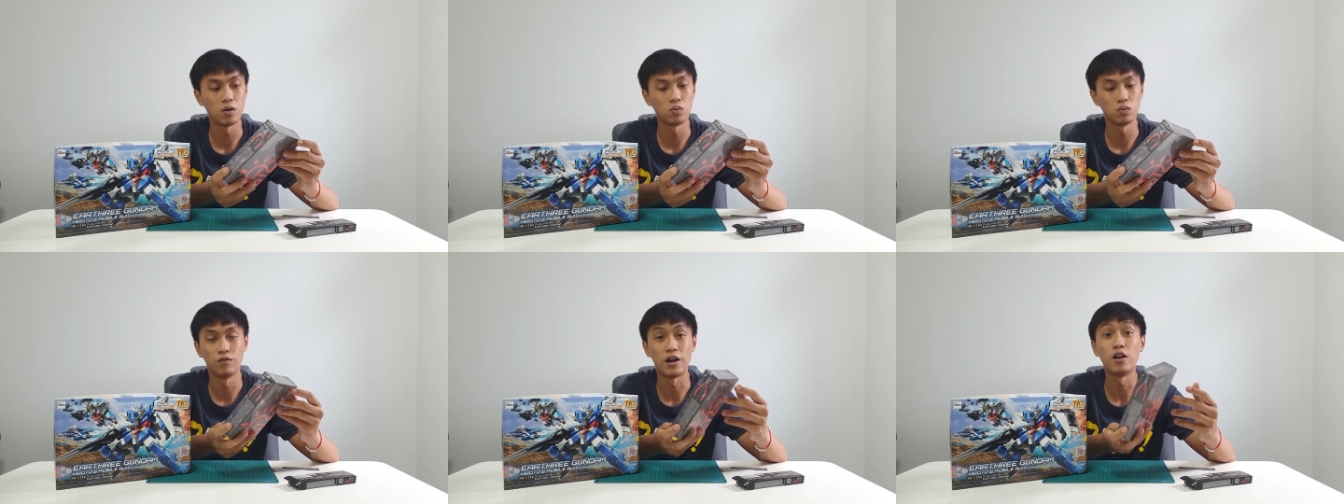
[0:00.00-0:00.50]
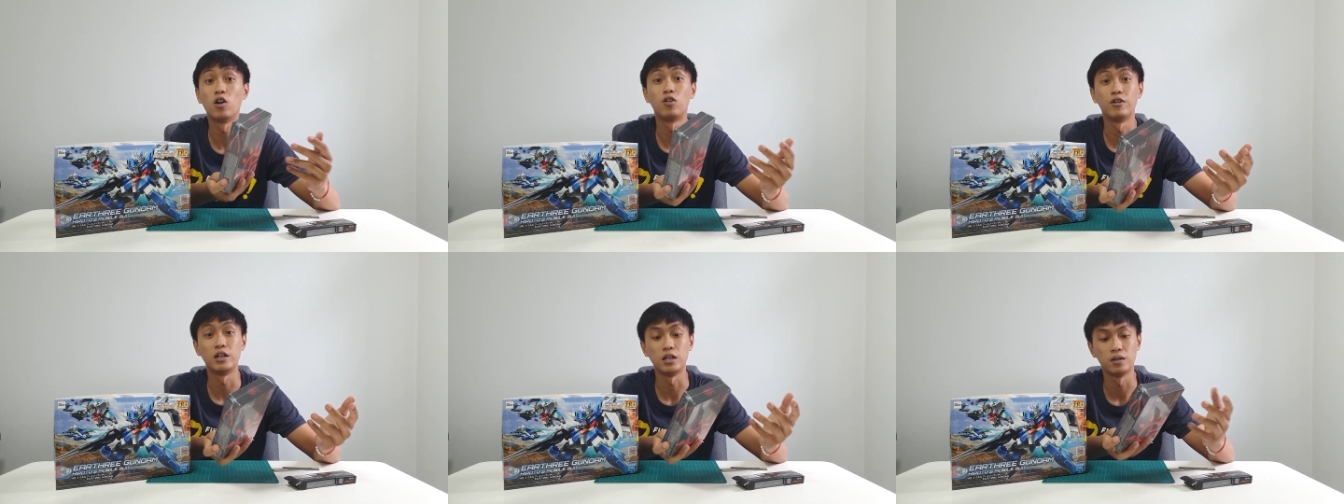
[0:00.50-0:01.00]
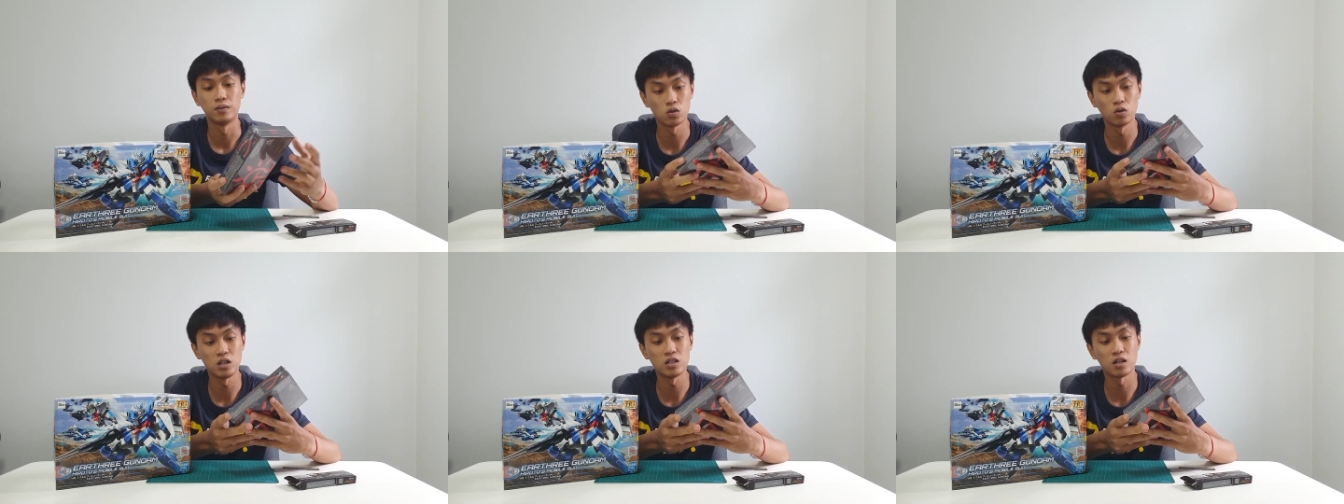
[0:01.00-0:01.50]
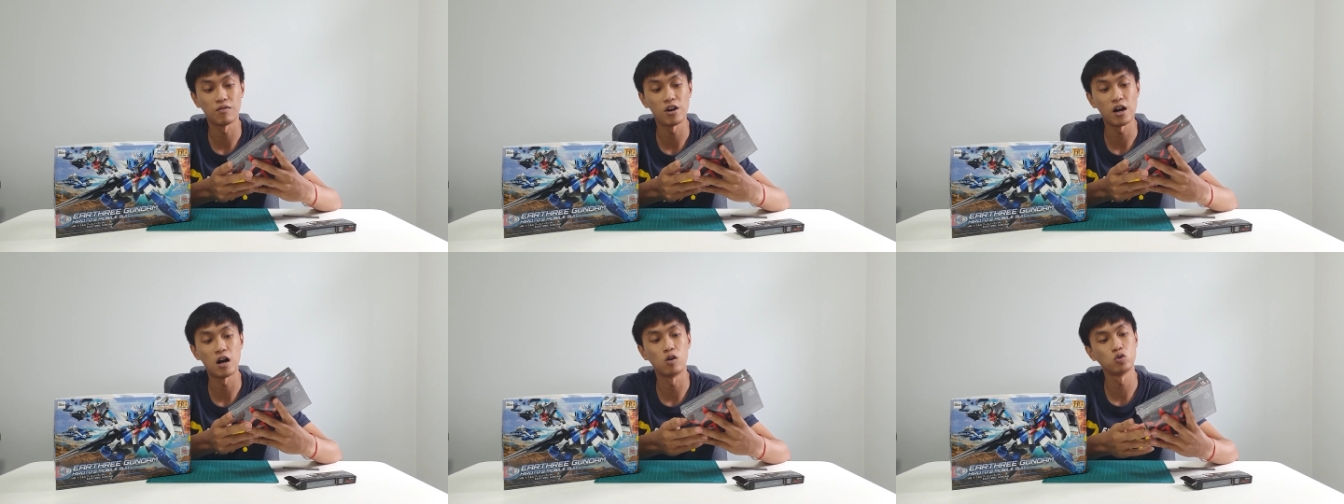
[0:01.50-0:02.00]
out very long already. So this is a
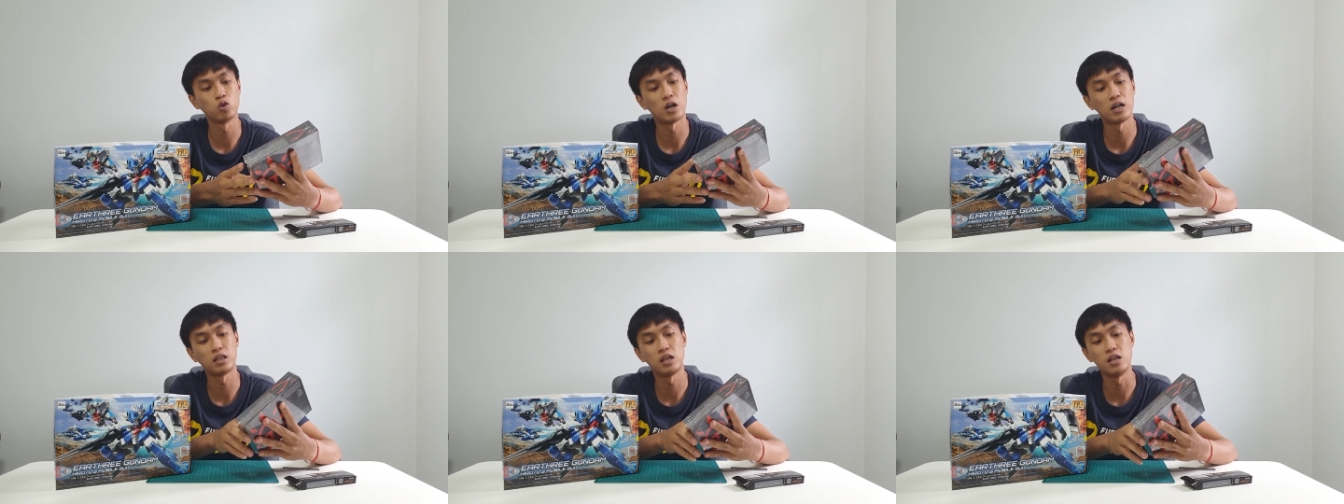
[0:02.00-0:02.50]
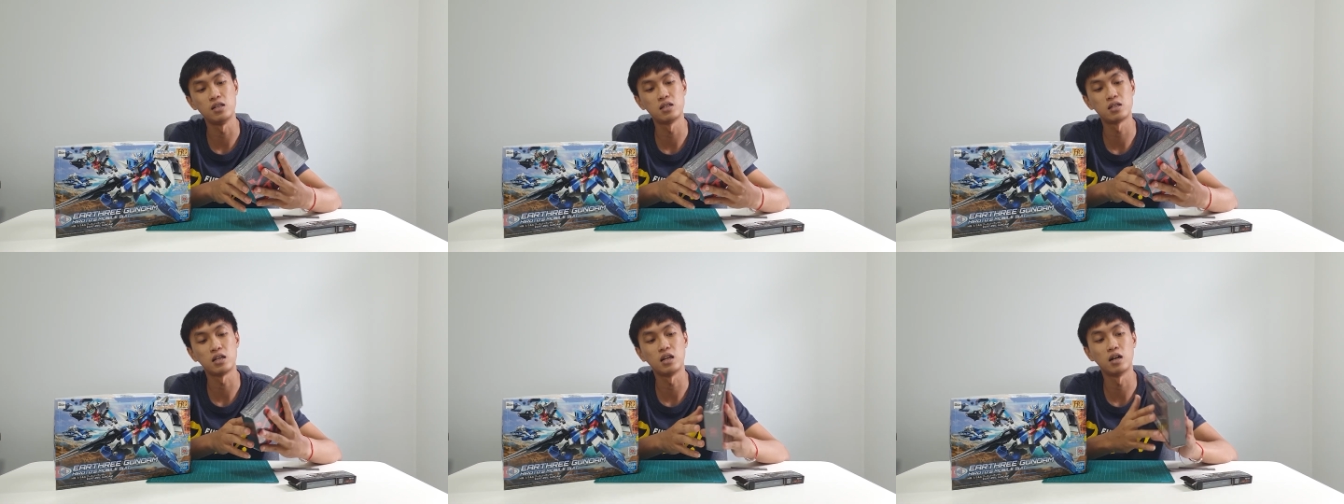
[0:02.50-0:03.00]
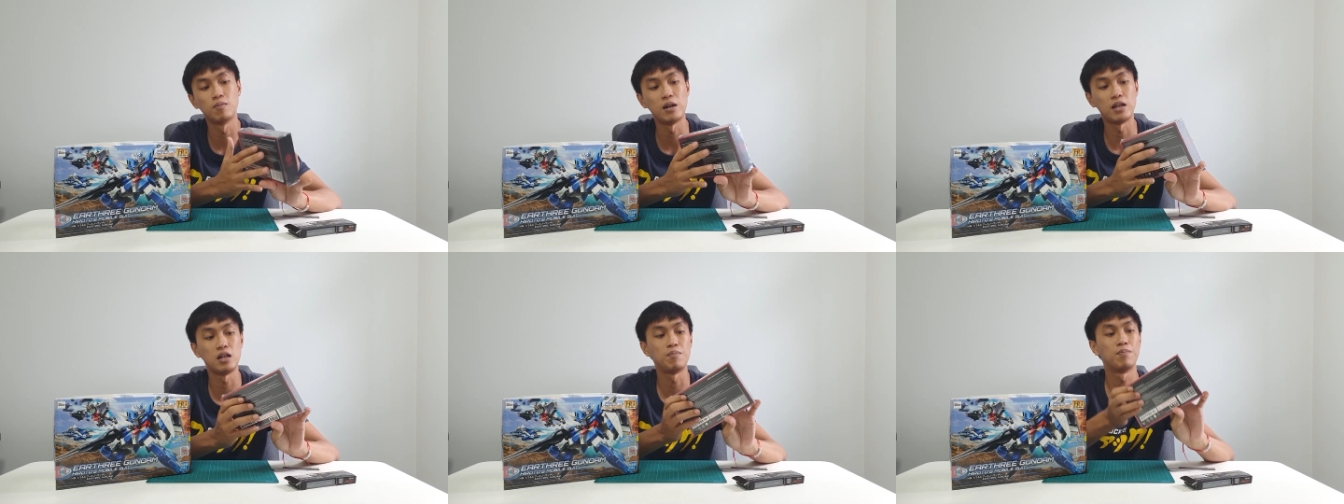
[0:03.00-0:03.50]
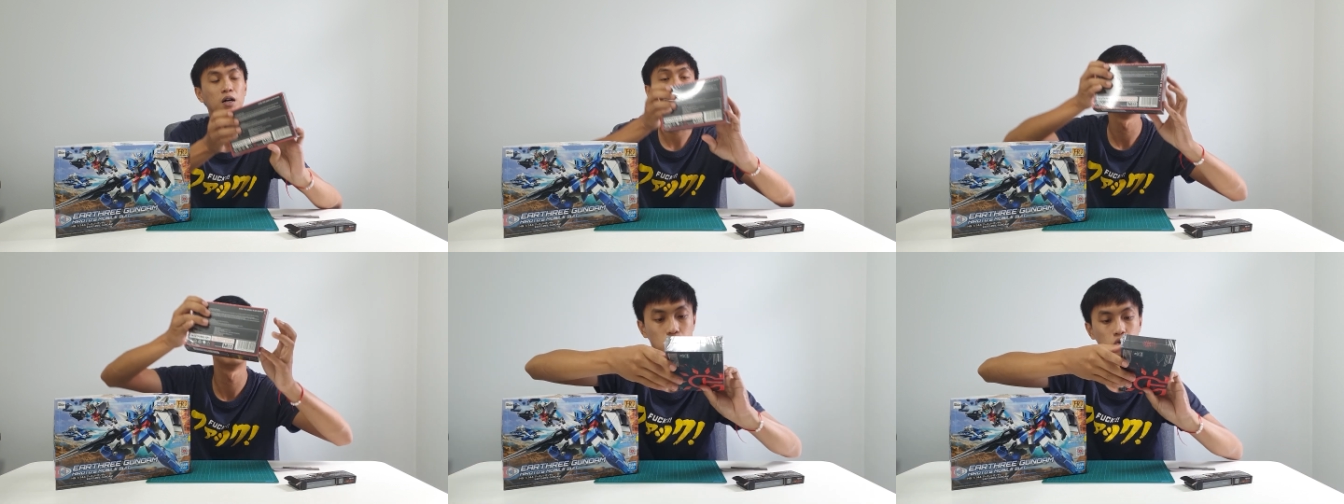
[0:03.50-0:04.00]
very ultra thin single blade nipper.